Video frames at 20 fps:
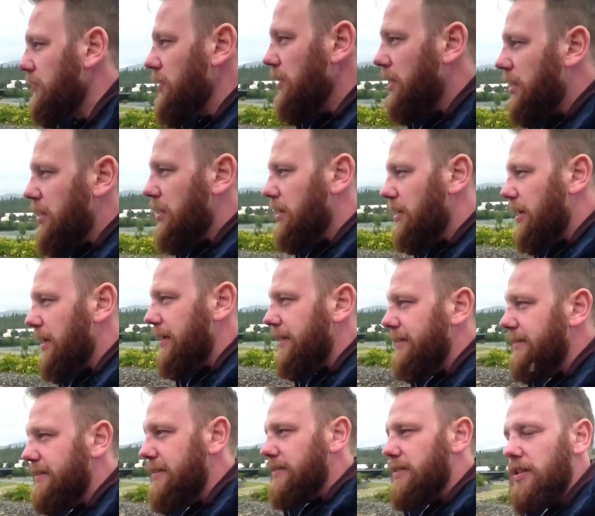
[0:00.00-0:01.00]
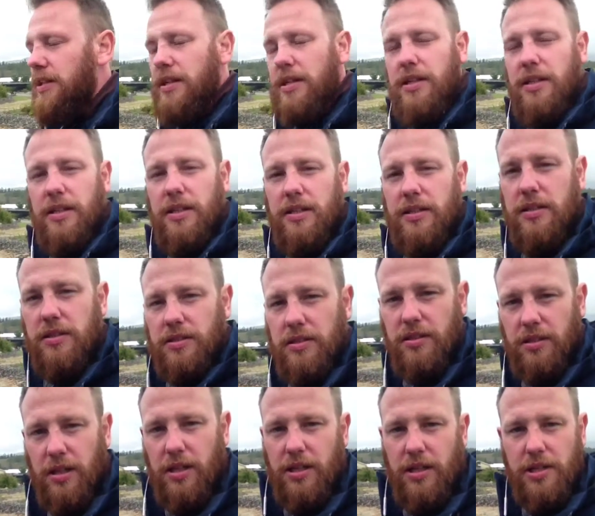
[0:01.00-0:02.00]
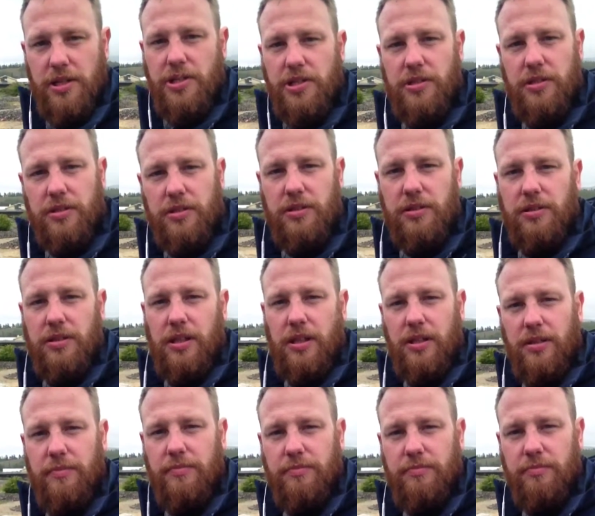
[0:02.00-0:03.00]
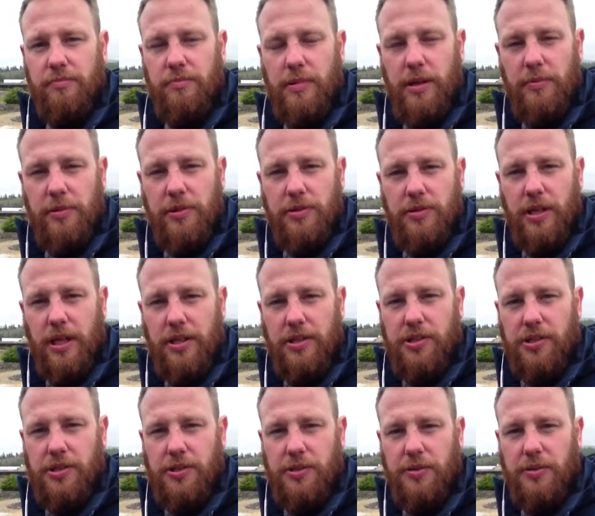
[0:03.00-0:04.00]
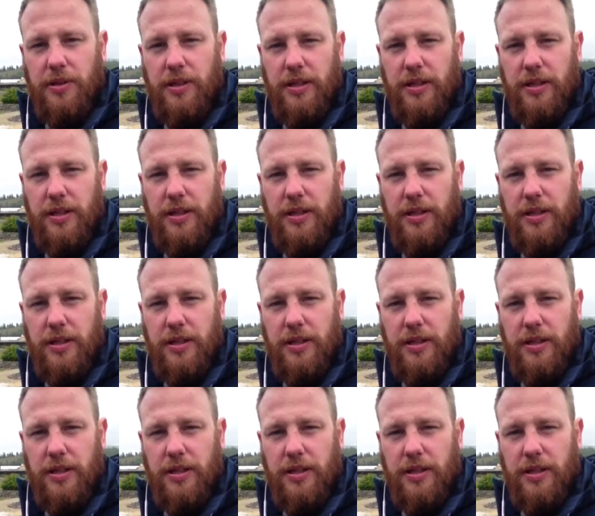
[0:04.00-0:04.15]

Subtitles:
and I shall maybe do that too,